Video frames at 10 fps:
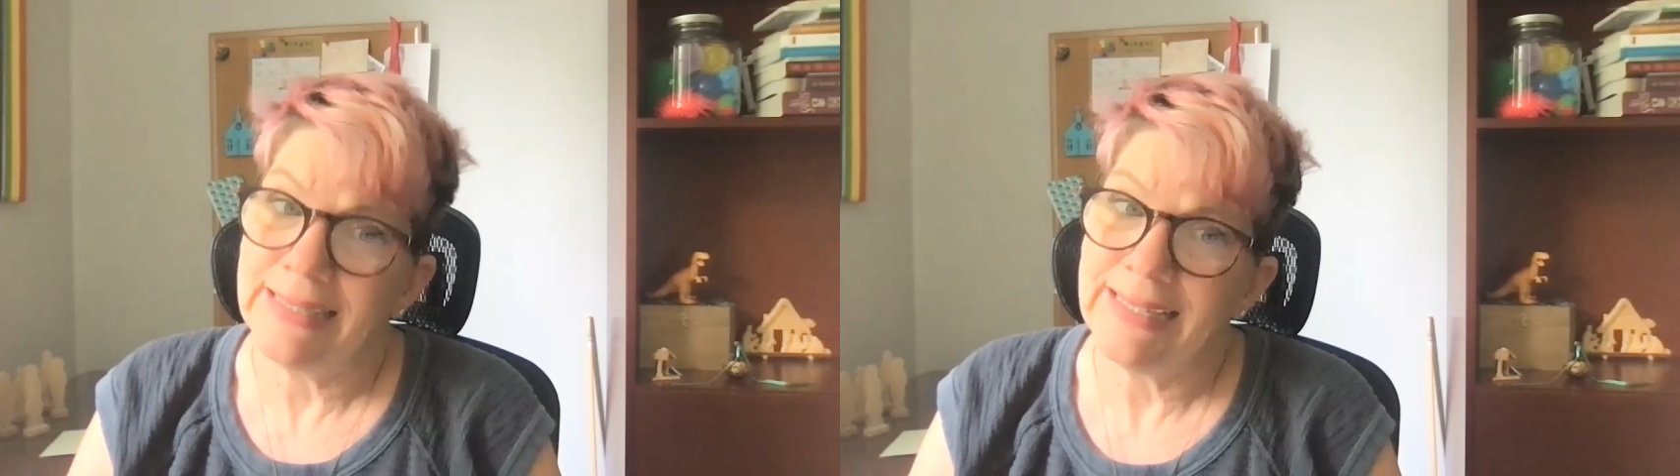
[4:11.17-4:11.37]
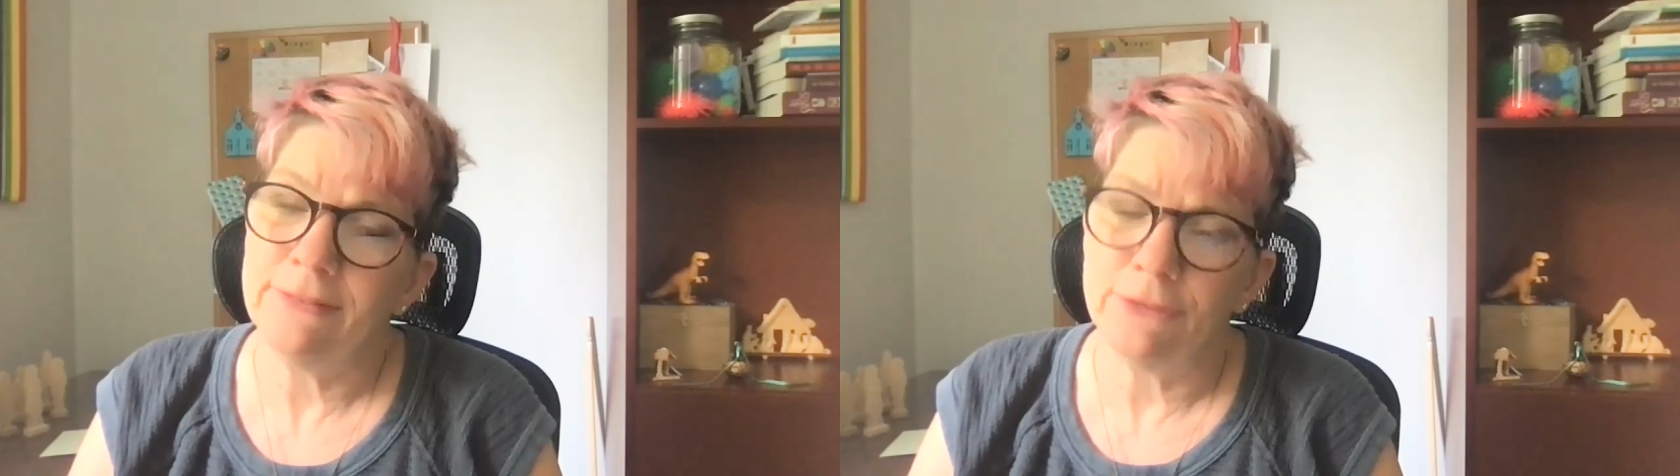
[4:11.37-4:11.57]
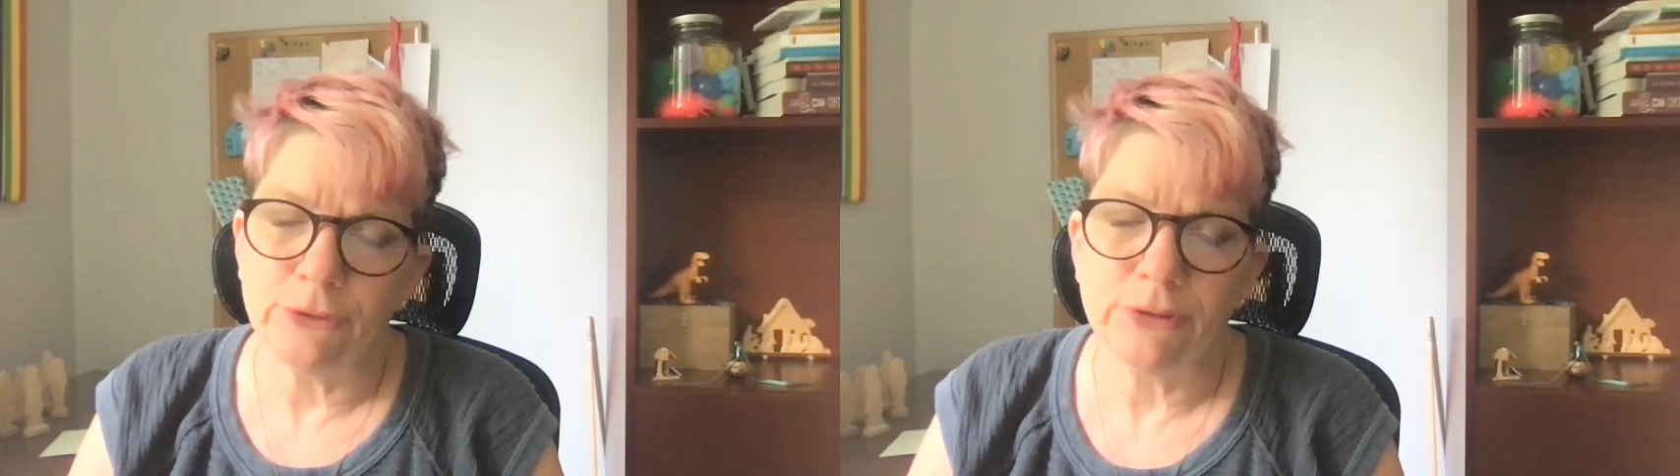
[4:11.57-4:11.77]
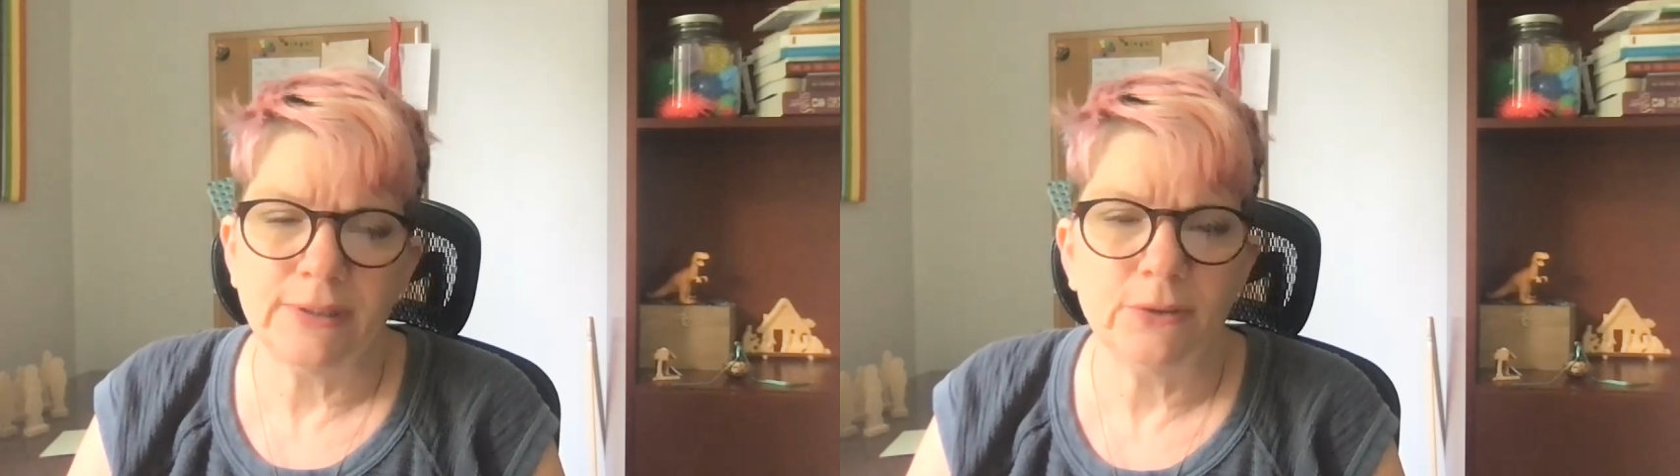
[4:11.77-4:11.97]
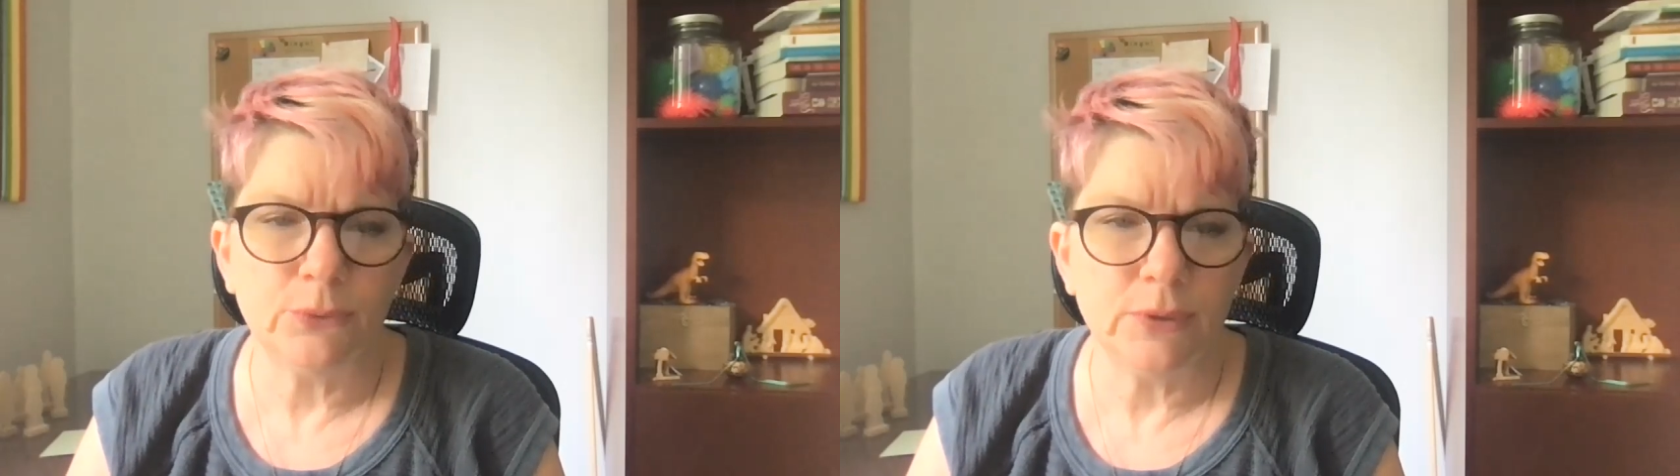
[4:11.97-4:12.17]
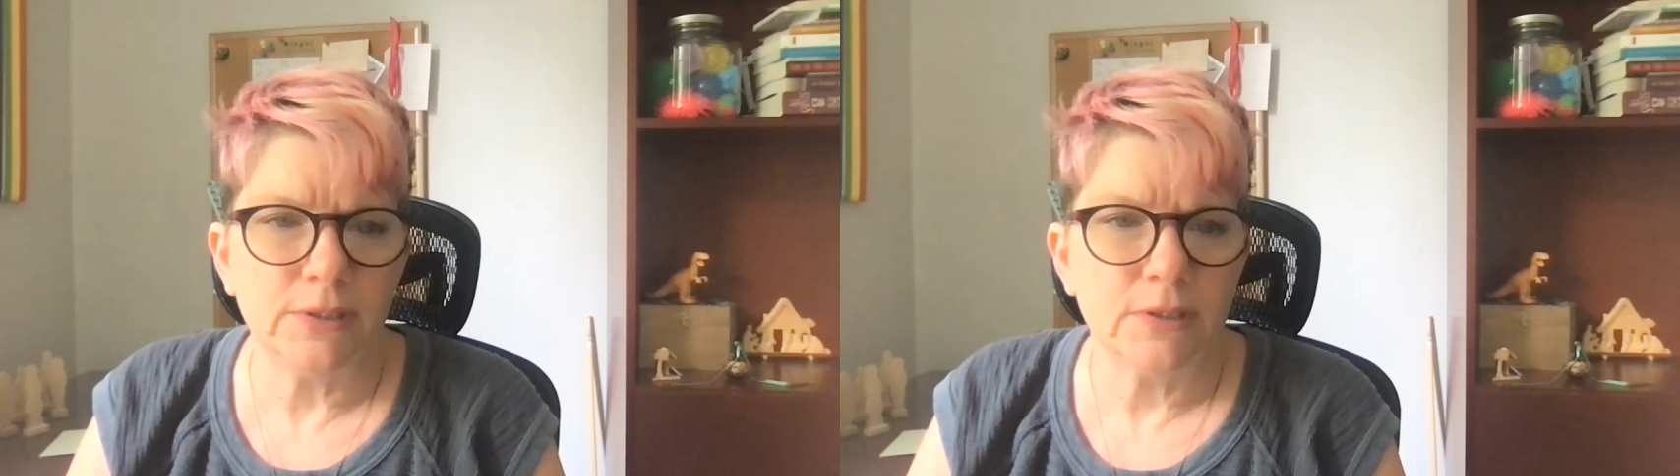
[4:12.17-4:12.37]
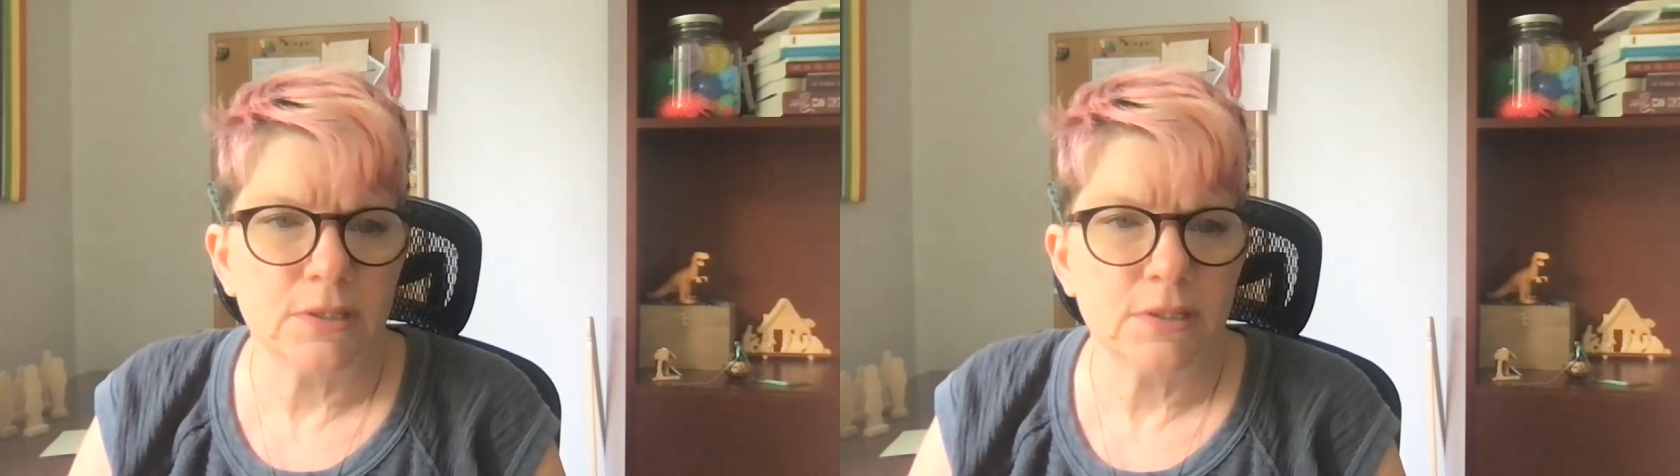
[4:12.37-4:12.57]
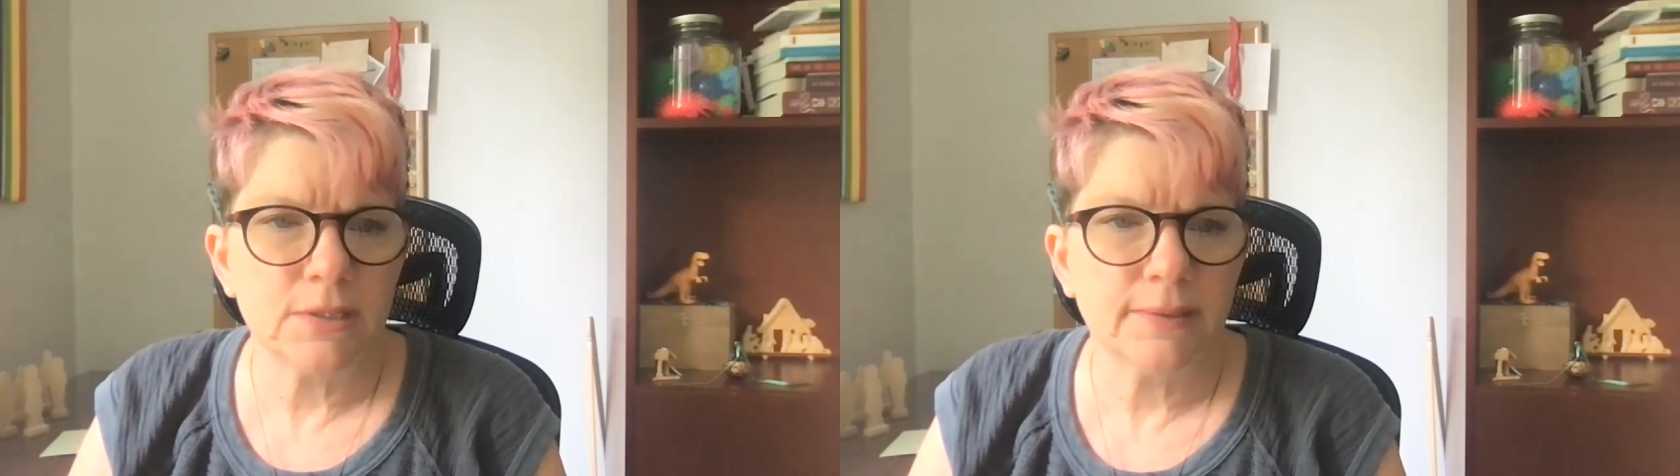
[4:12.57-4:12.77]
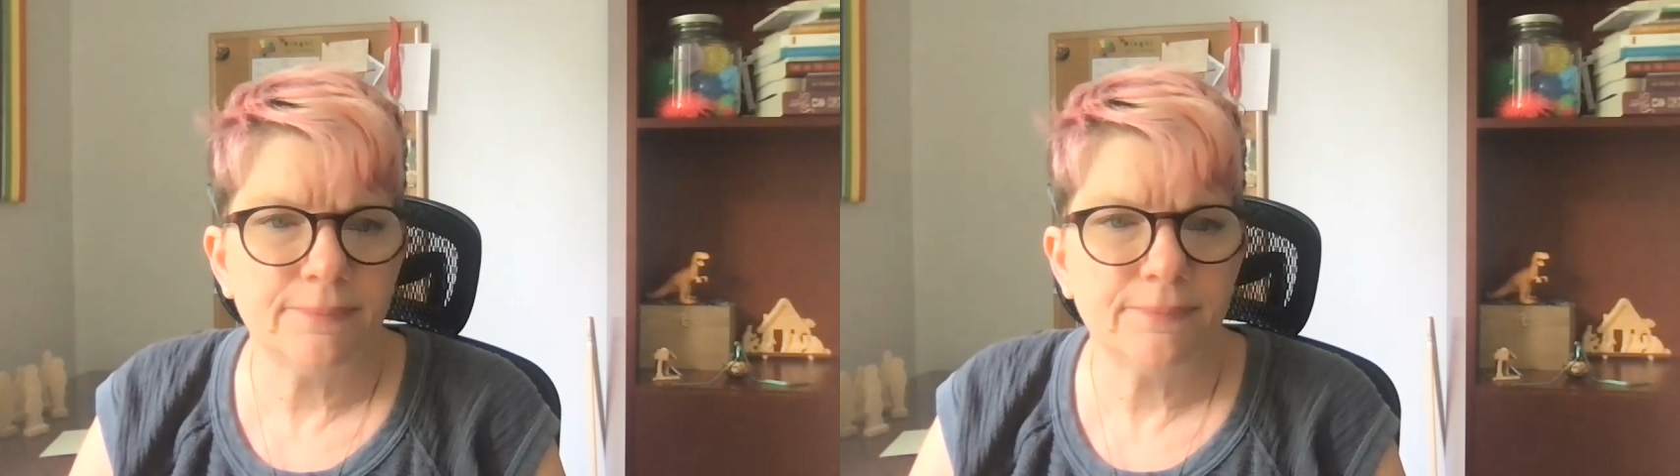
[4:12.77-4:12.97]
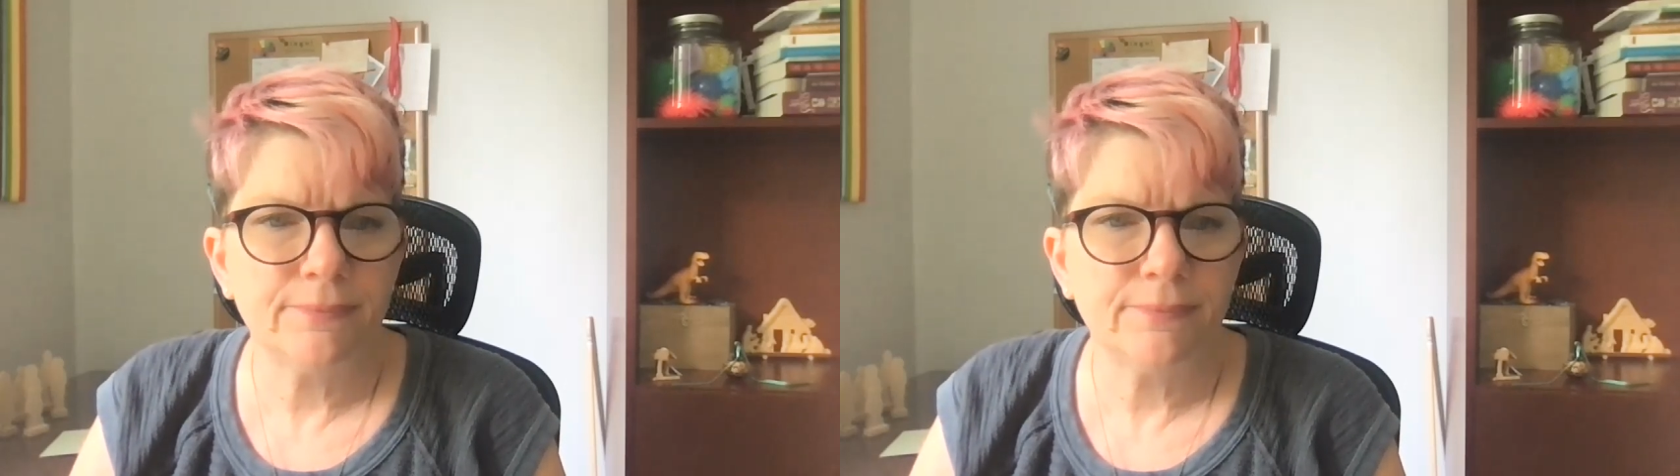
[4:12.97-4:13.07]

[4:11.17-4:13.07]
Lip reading: evil at worst.